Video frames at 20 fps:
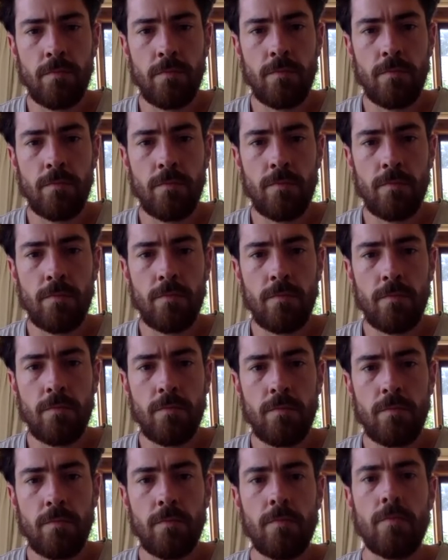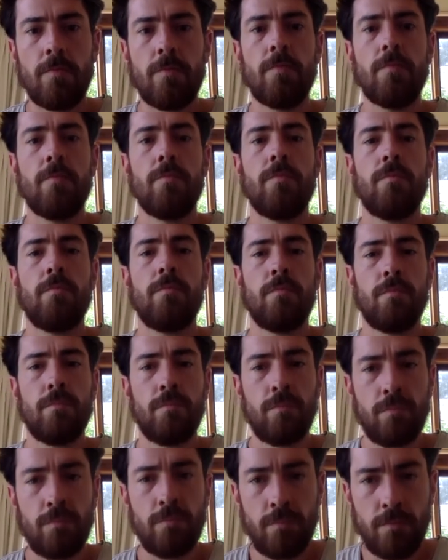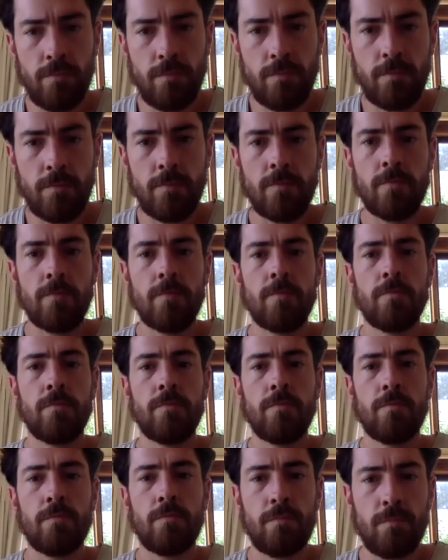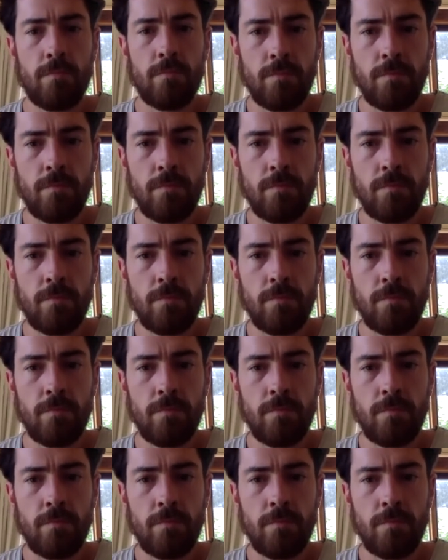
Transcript: [no speech]